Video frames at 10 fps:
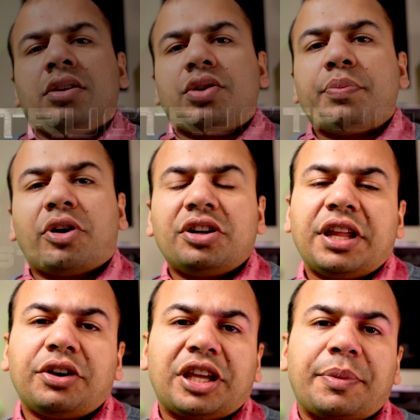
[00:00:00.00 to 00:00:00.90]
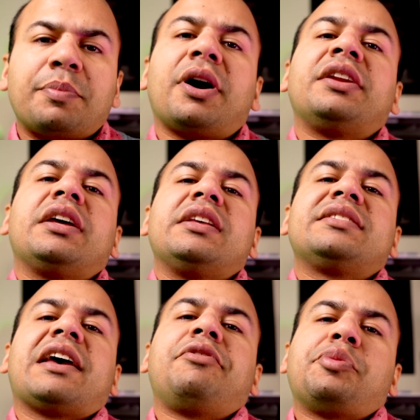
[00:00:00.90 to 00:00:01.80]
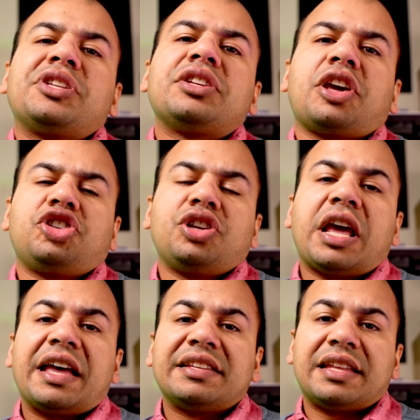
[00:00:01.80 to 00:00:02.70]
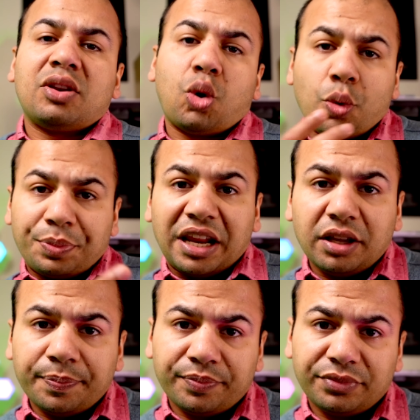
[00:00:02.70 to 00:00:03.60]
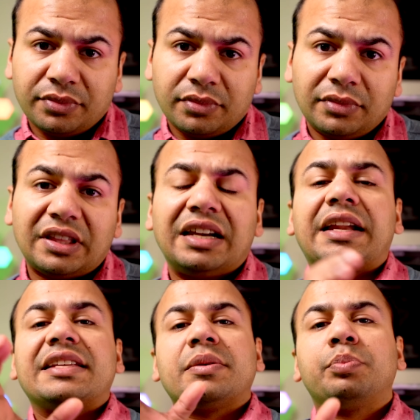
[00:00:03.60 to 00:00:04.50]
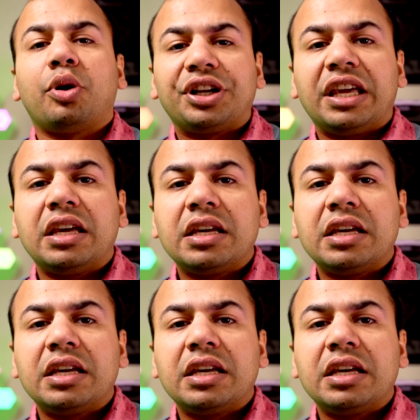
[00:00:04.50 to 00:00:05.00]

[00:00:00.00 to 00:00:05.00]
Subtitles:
So important thing to keep in mind is every presentation has an opening, then it has a body,